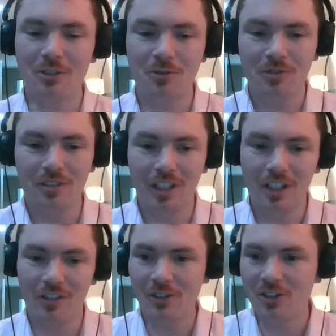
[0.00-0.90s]
of
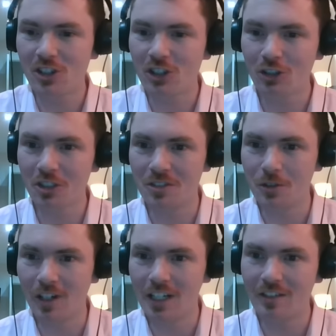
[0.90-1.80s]
their institutions,
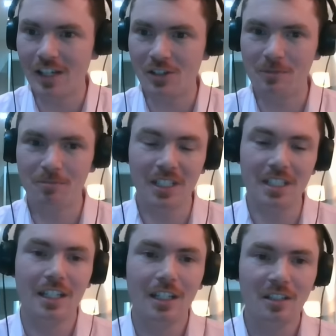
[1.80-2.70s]
right? They're
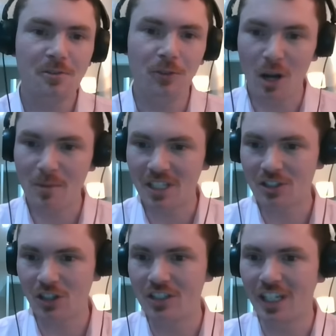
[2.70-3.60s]
simply farming
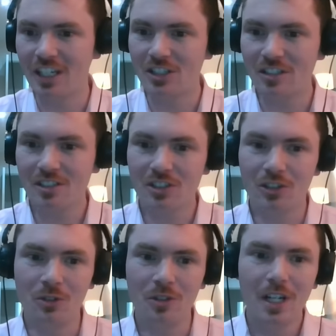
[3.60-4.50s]
citations
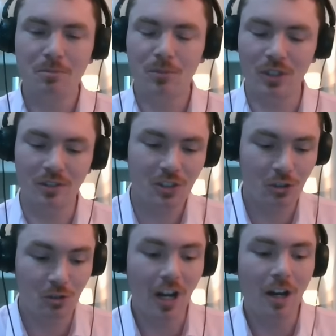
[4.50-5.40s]
to
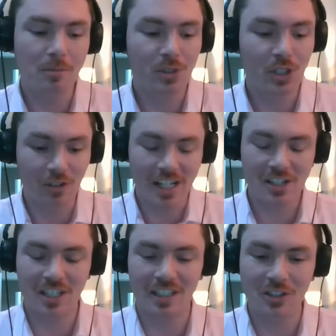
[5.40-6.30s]

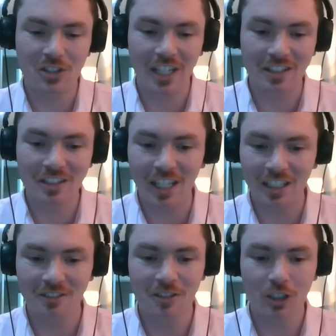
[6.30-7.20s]
progress and ascend
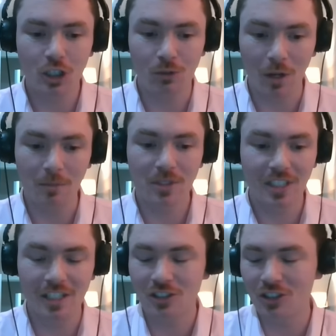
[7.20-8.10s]
in corrupt
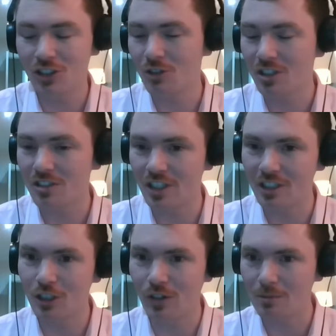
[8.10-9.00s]
institutions in
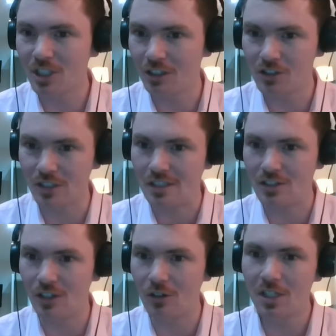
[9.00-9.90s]
corrupt countries.
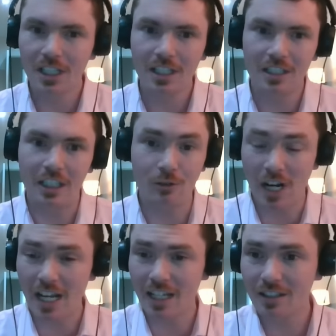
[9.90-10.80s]
So
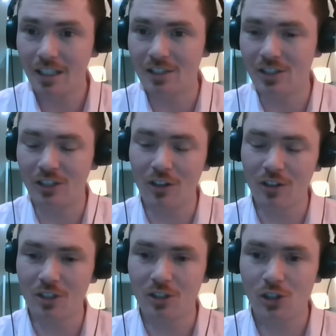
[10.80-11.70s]
Iran is
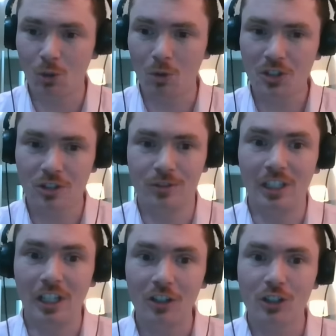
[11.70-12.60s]
another source of a
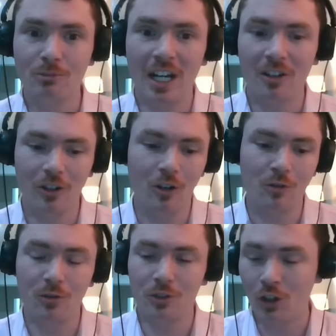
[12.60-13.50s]
large amount
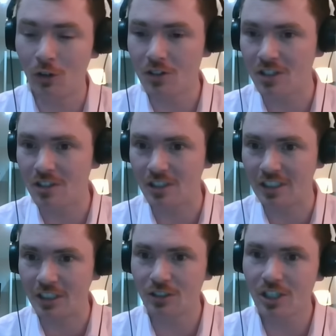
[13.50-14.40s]
of nonsense
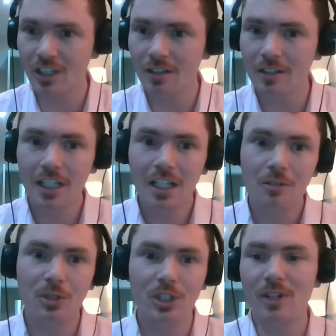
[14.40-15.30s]
literature,
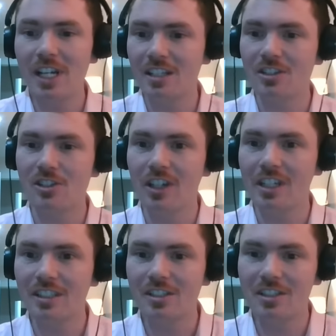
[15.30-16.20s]
but Iranian
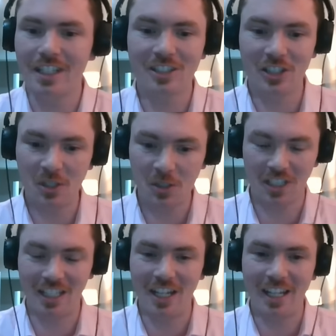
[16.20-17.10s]
scientists exist
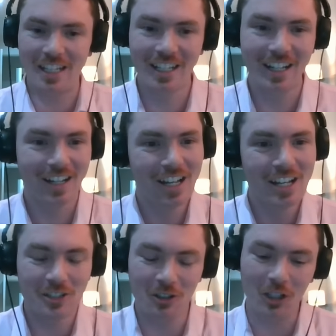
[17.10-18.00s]
in a,
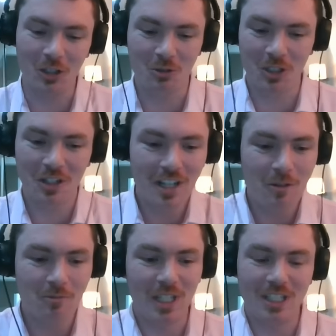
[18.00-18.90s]
you know, I don't want to
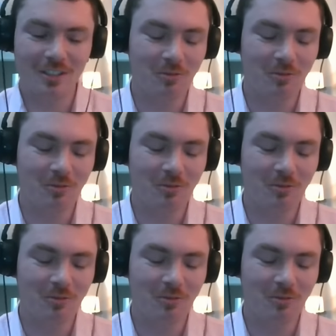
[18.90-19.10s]
be